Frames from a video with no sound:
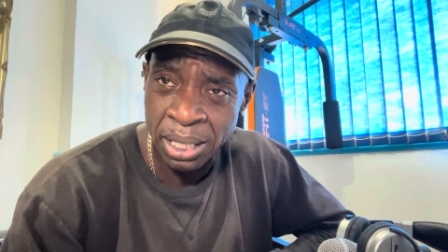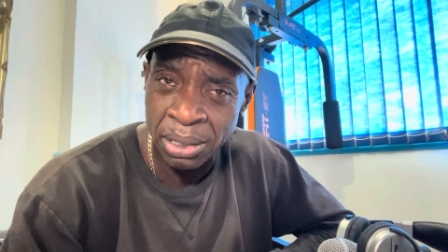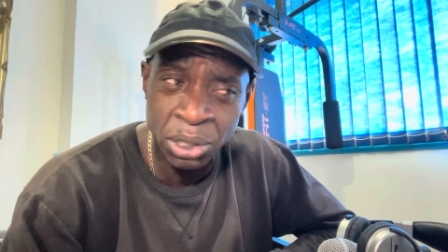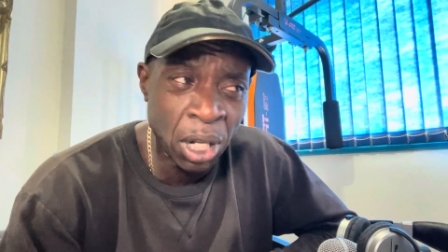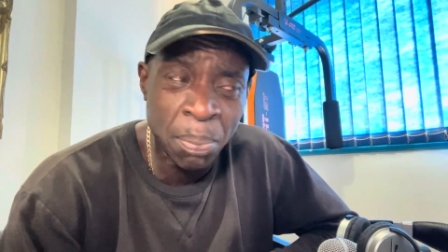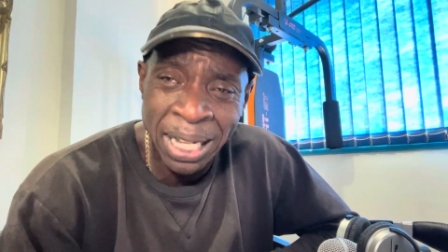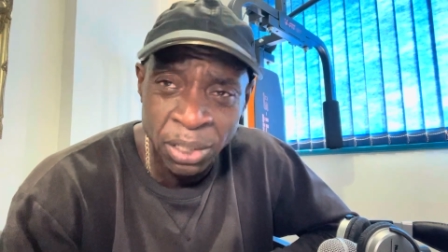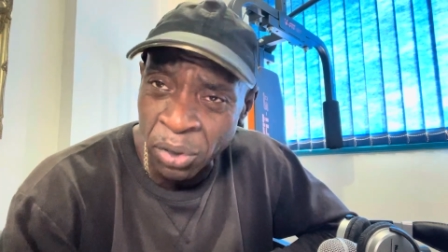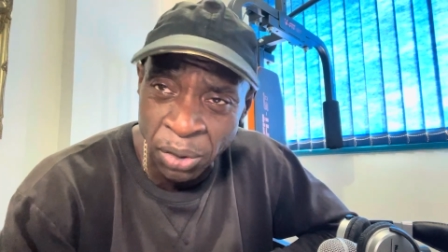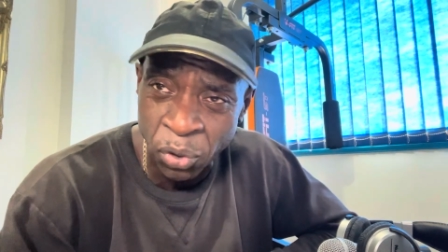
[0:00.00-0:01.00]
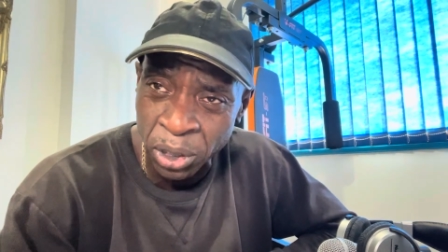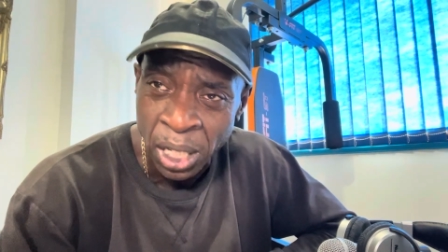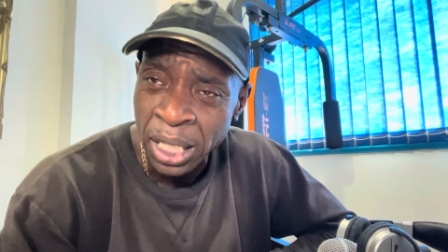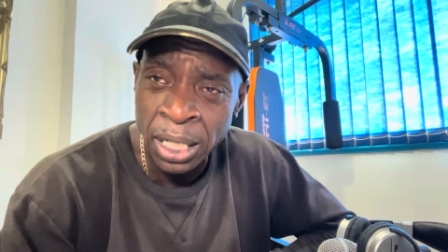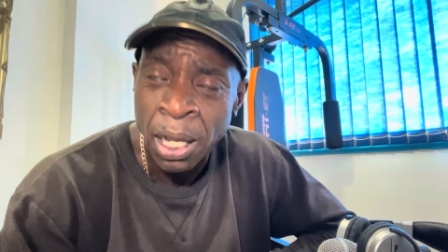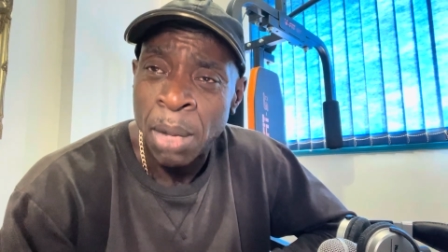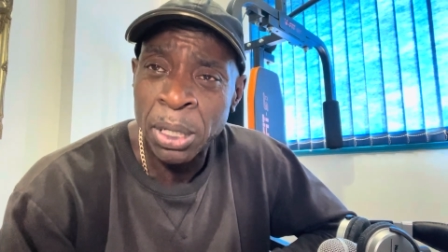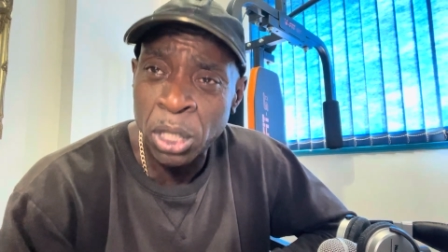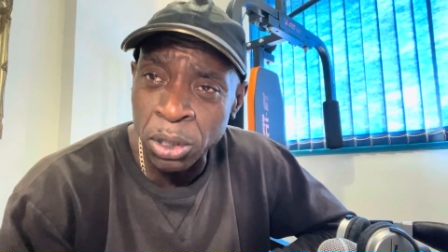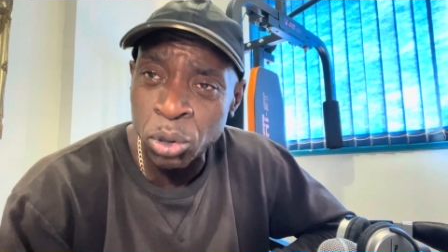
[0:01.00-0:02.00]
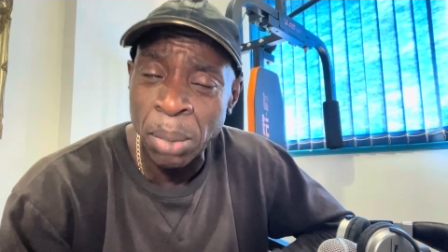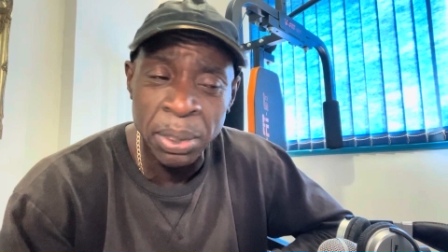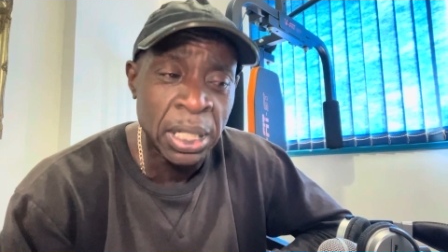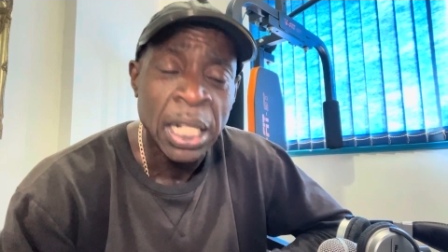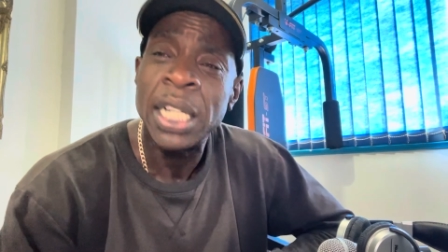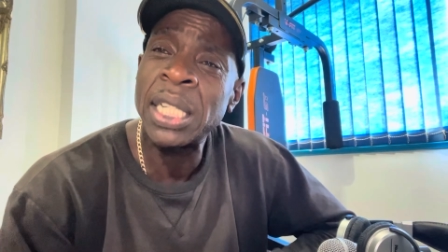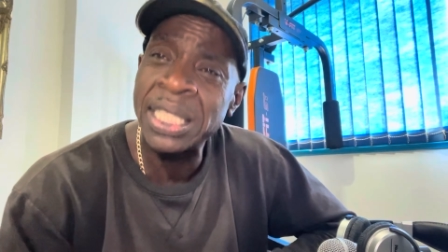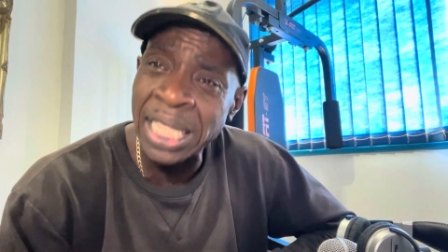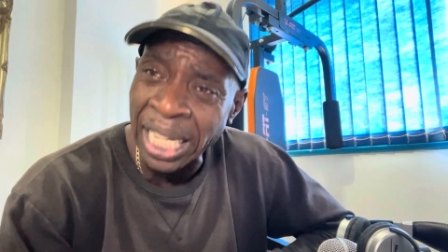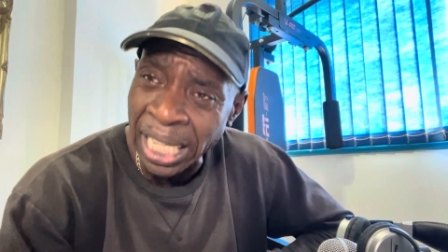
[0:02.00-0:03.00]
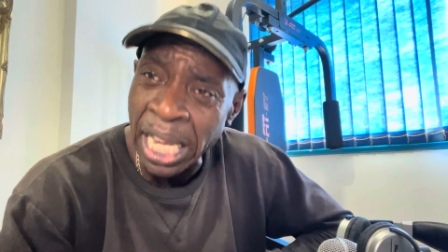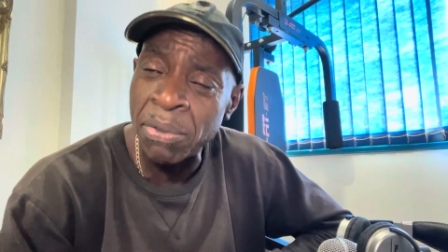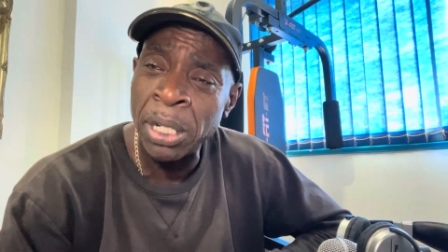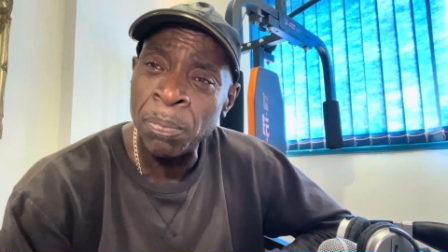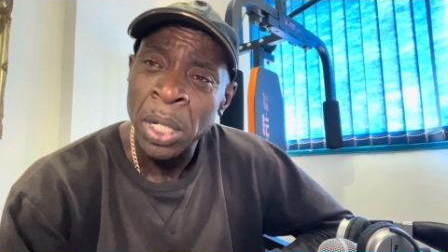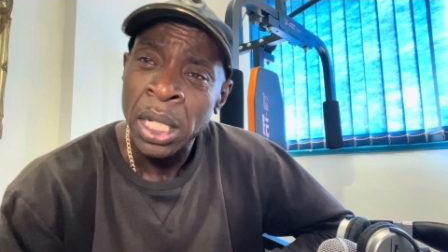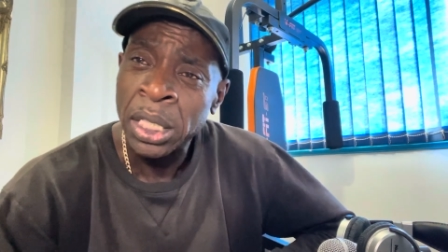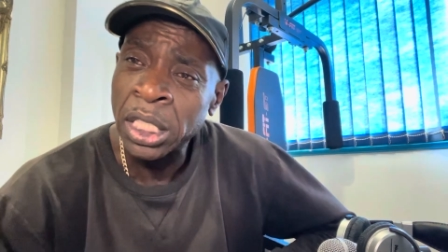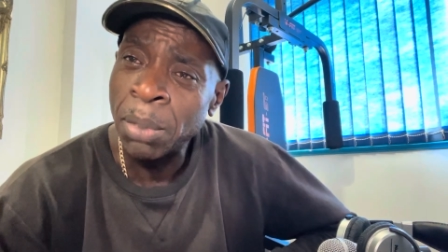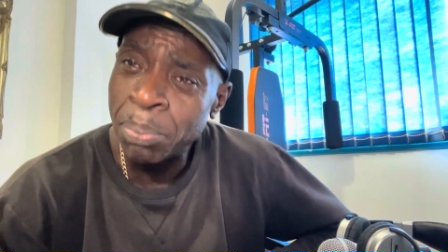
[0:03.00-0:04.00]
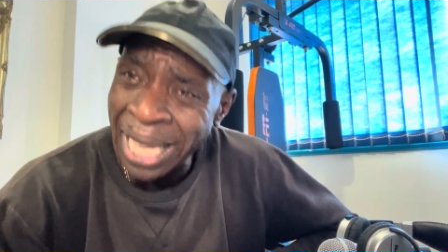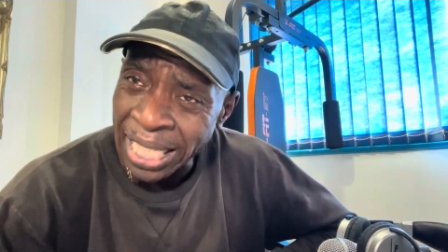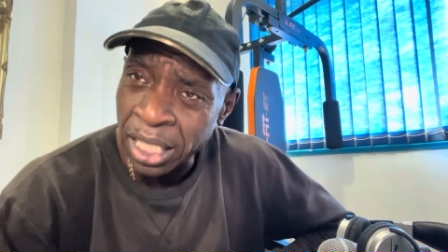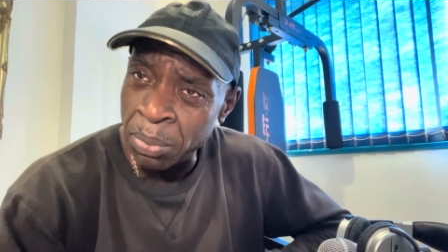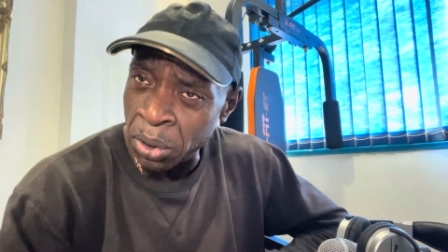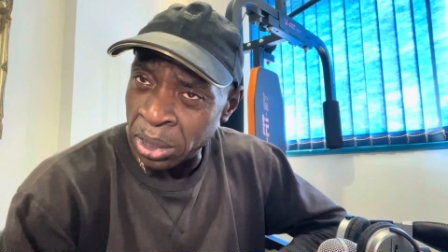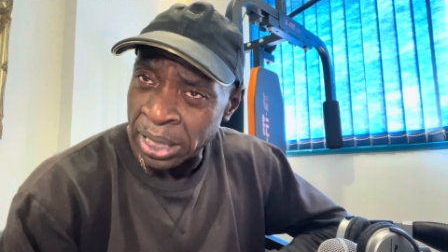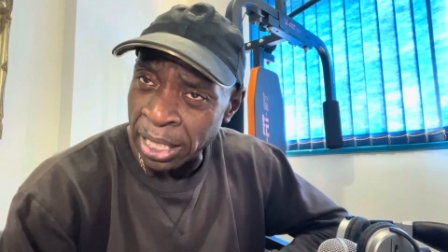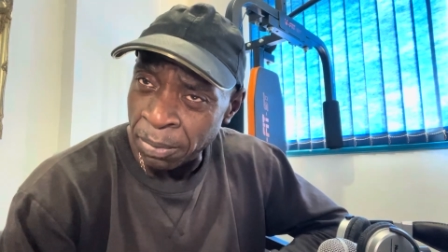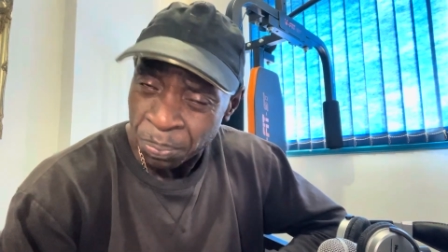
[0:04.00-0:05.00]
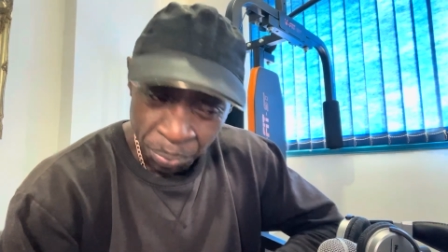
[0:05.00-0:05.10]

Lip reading: It's not a badge of honour for, you know, but Donald Trump is, you know, he's declaring that the black community